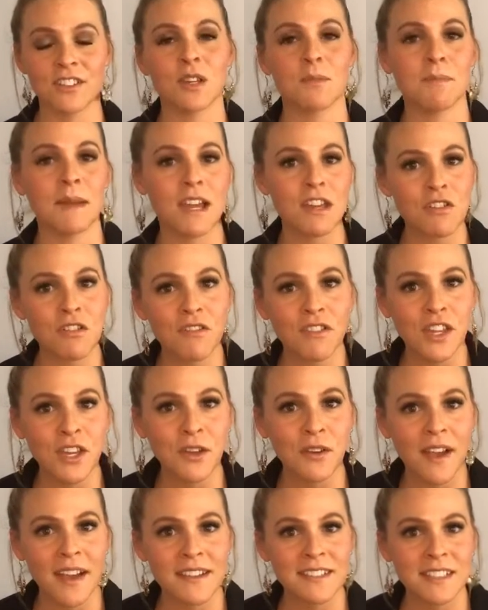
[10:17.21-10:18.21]
So make sure that
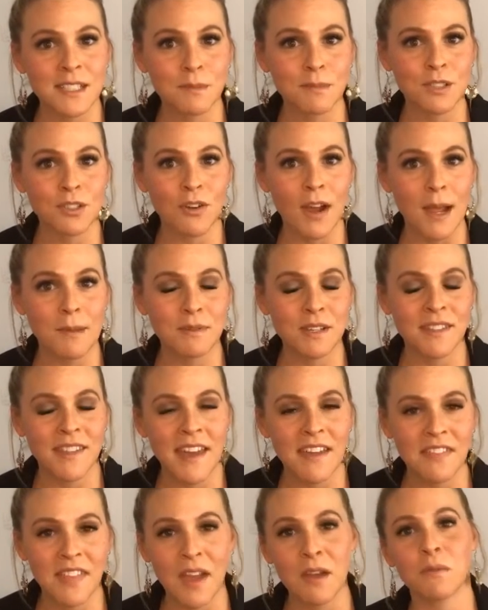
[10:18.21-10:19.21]
you guys subscribe to
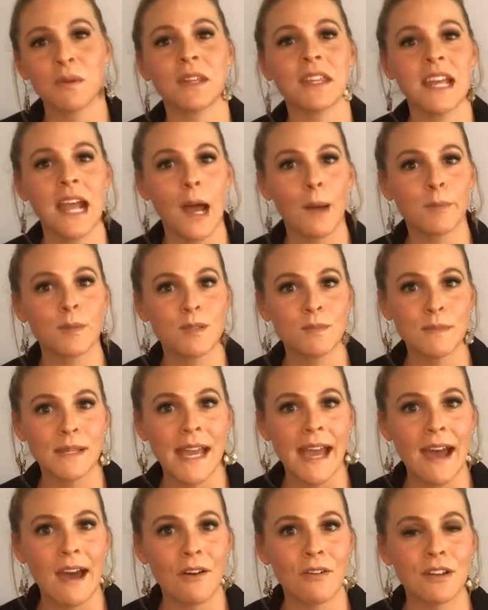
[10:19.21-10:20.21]
that. That really helps
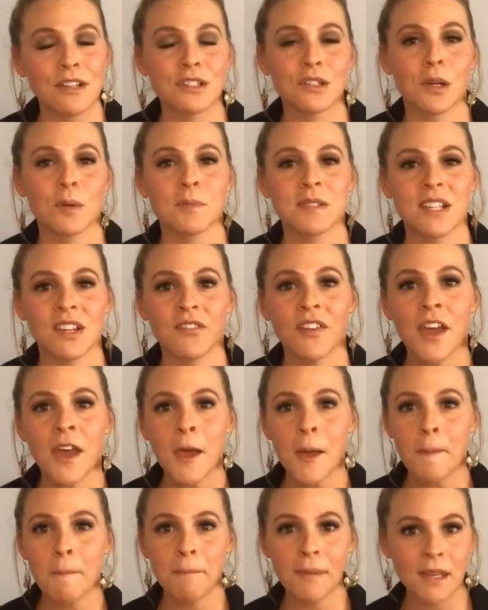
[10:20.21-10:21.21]
me out in terms of
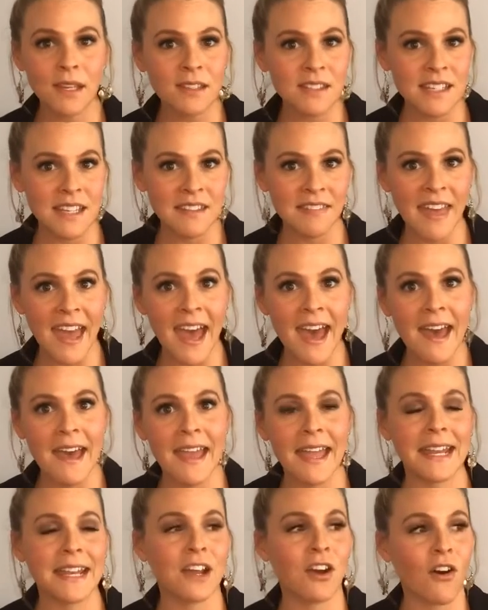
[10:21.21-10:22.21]
building
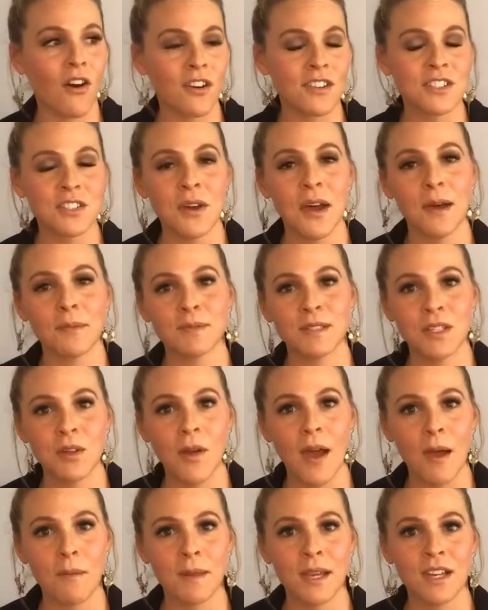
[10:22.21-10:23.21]
that, and it also helps
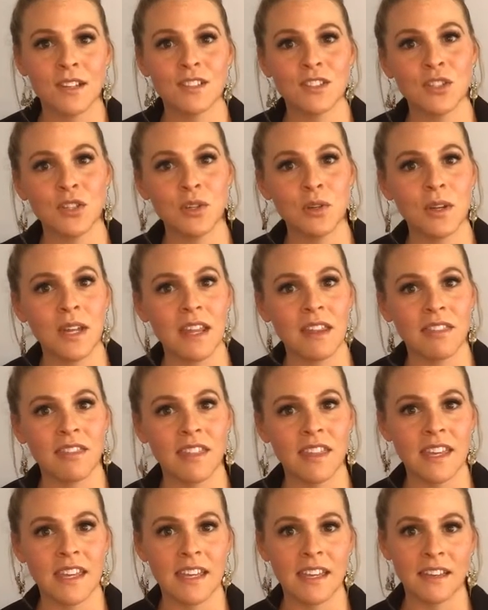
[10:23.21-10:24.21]
you out because you
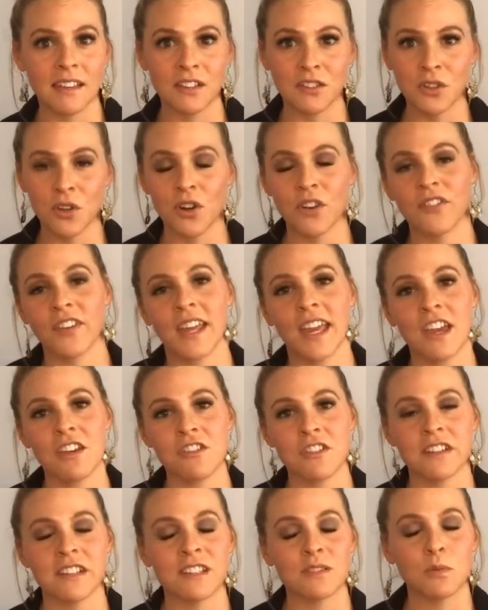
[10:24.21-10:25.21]
get the
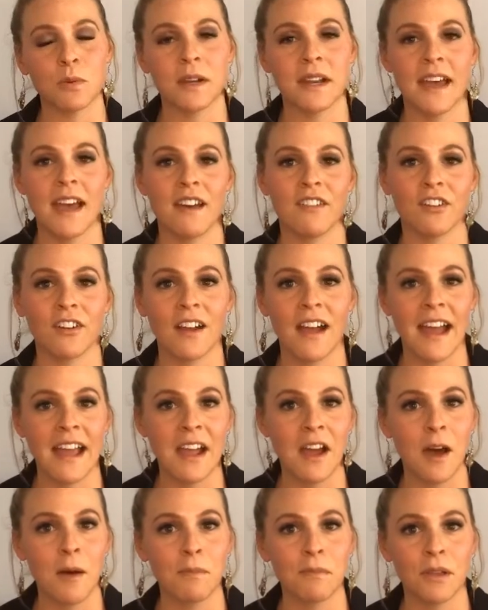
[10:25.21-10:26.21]
notifications whenever
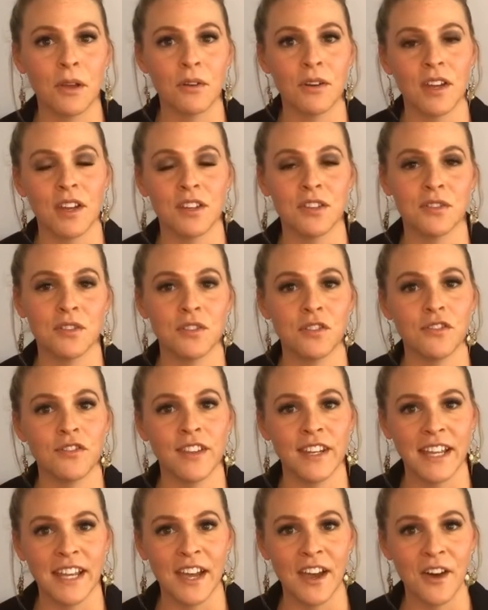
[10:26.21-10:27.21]
I upload a new
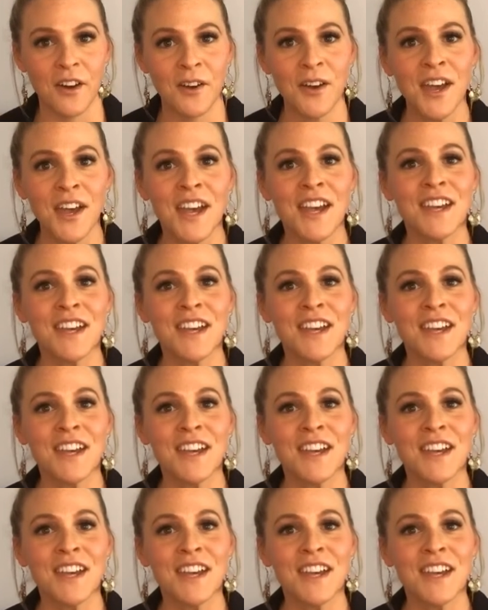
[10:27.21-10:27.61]
video.